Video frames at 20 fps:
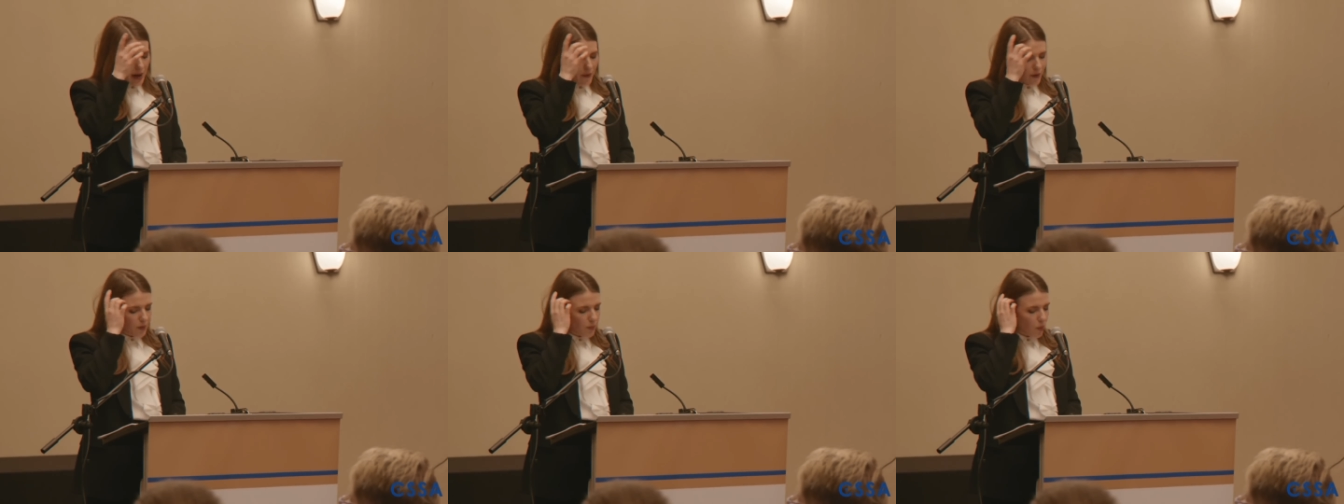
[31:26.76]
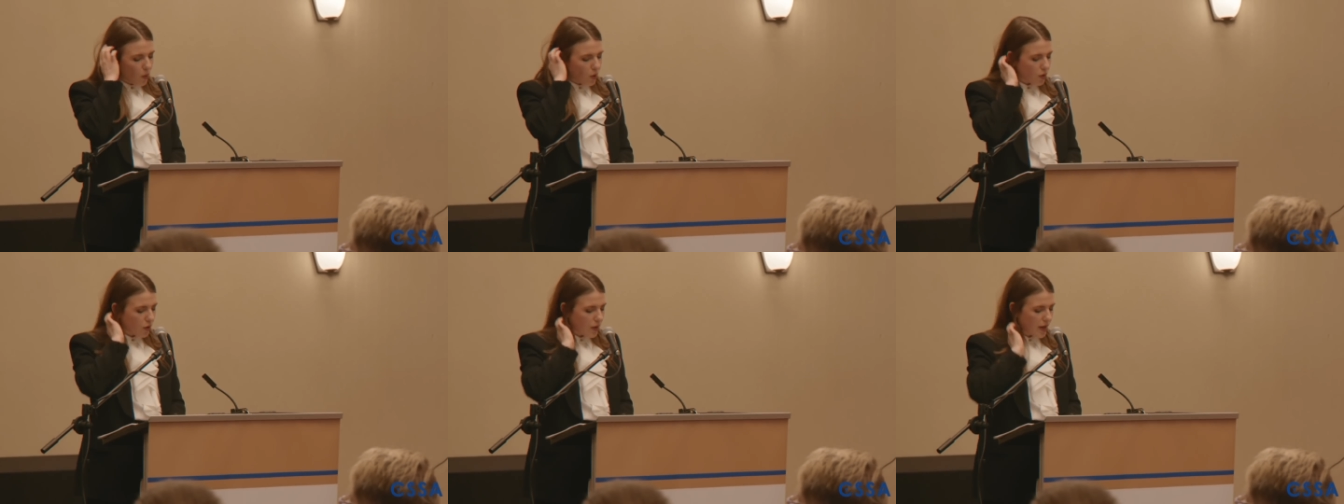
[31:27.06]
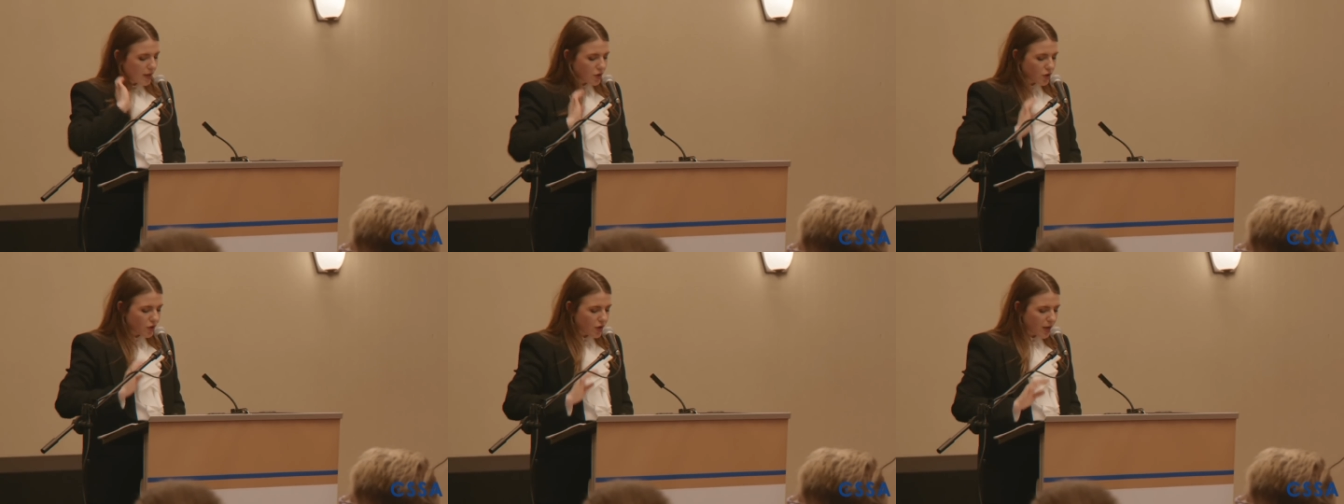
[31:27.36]
every border
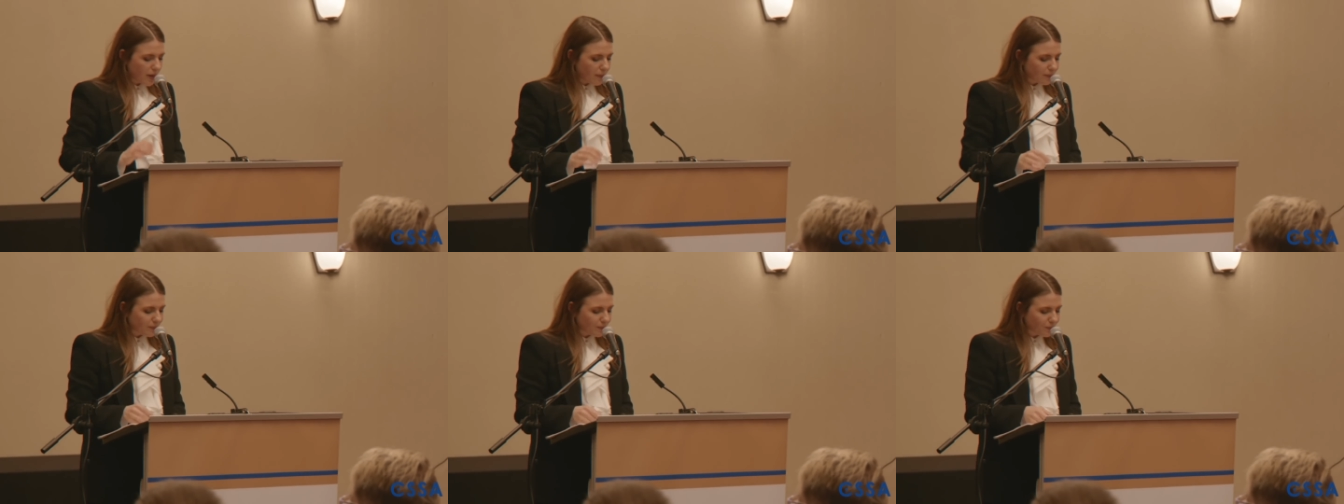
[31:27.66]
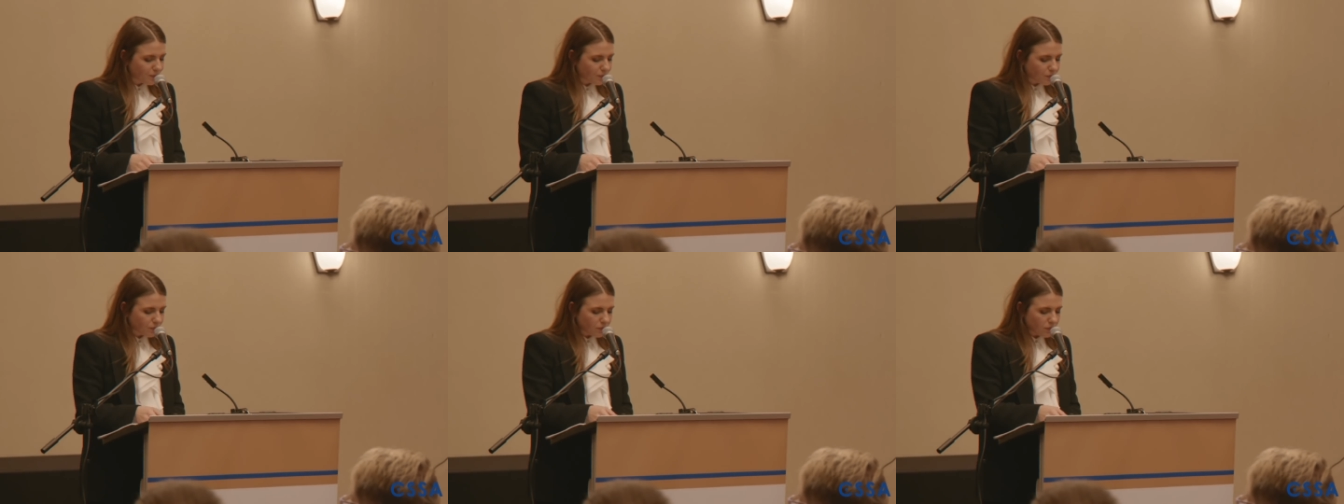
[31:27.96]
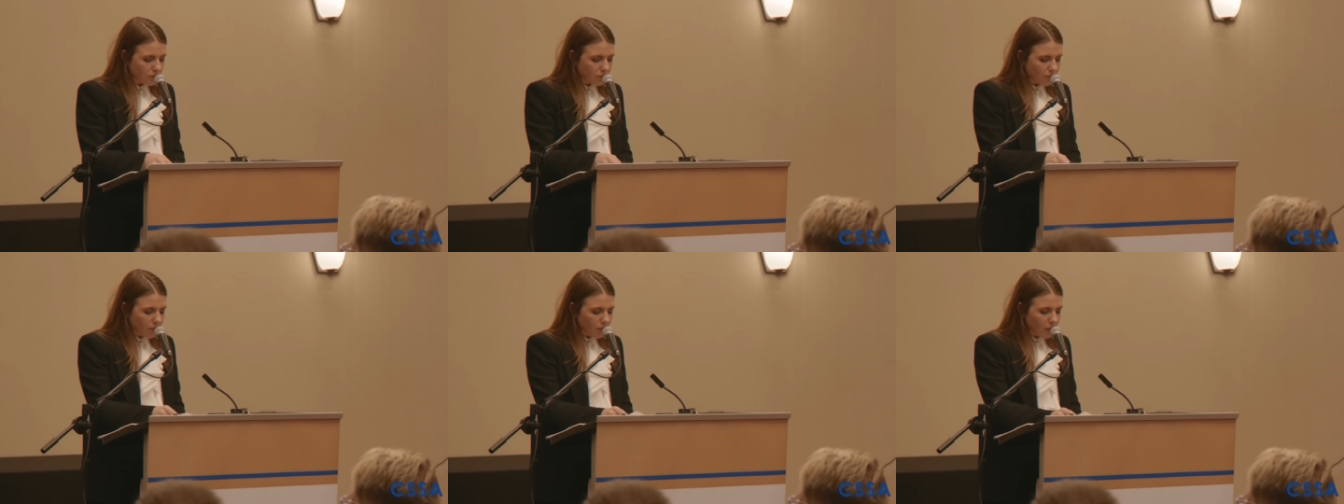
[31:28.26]
entry.
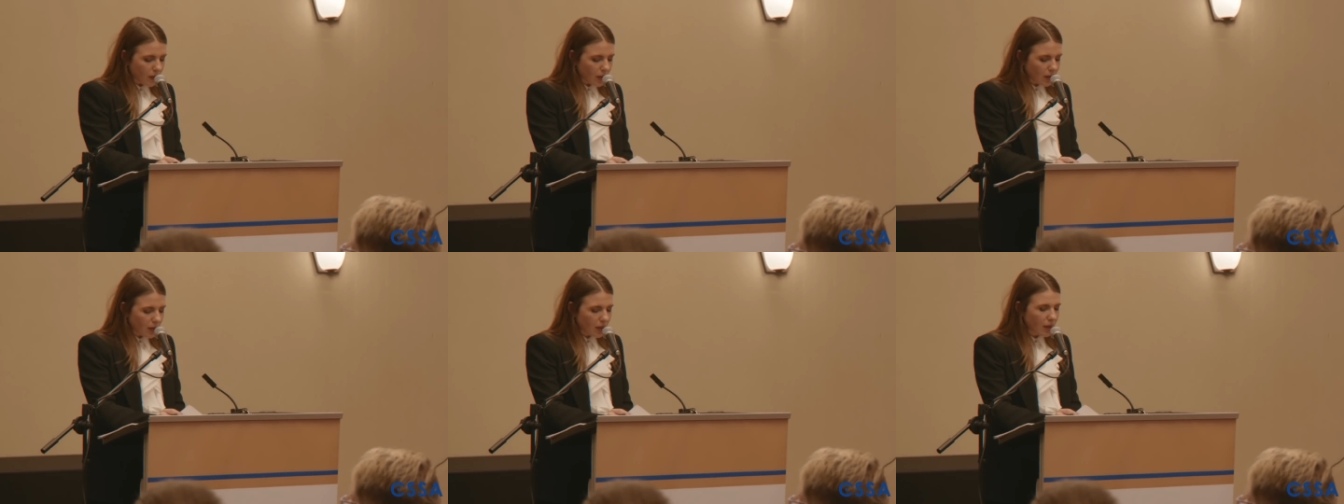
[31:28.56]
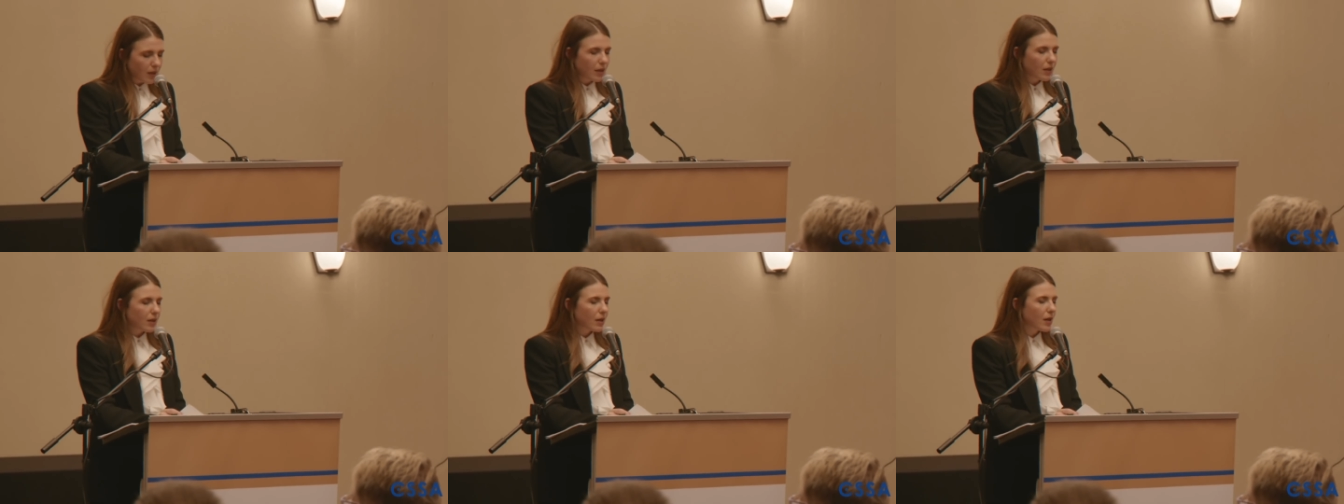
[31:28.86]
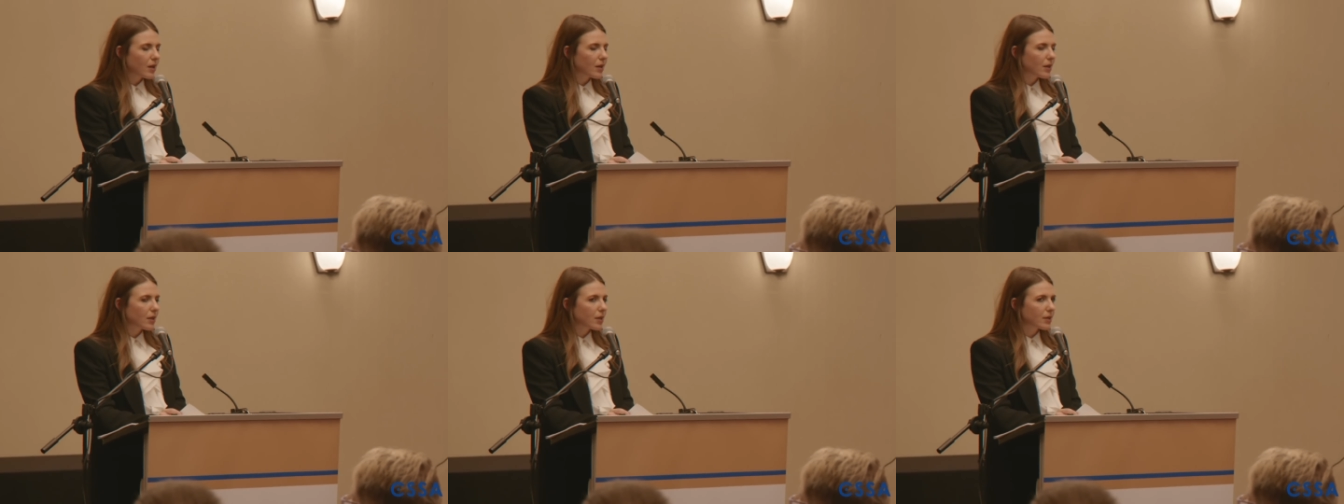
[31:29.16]

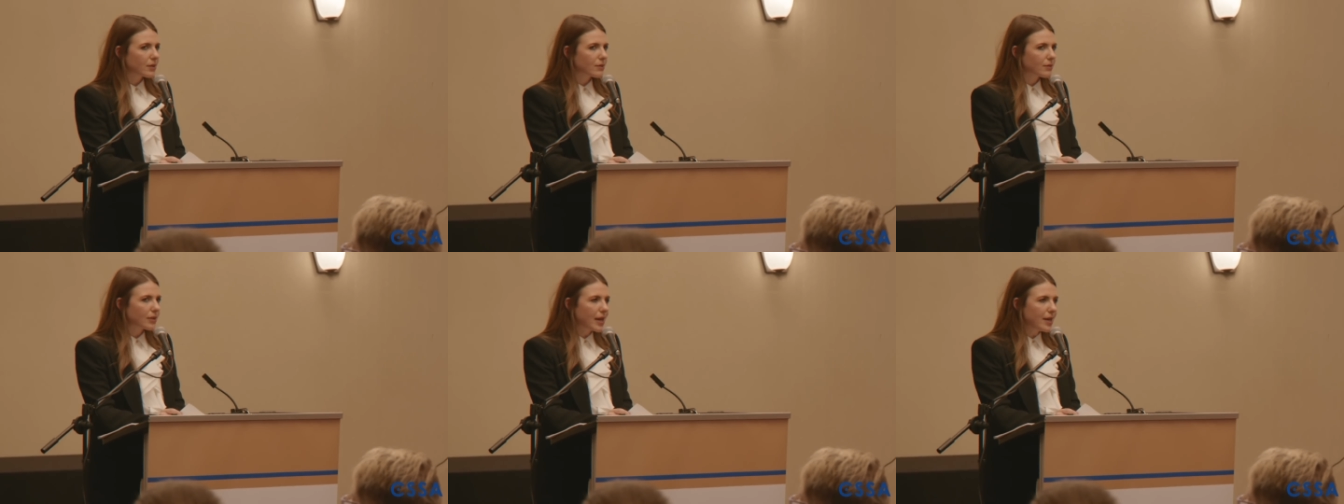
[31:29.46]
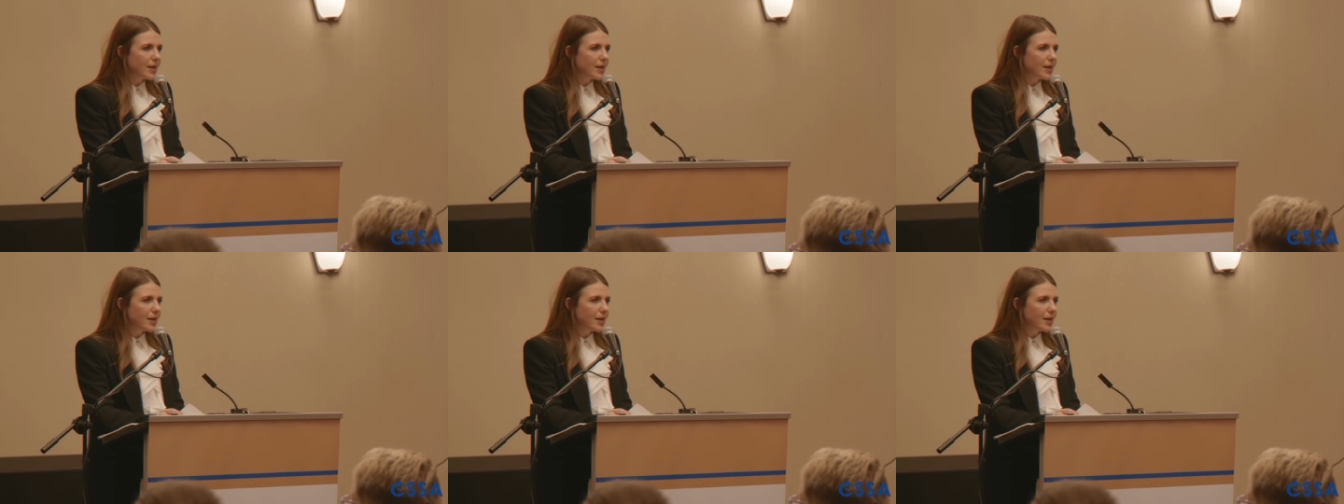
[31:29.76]
Uh,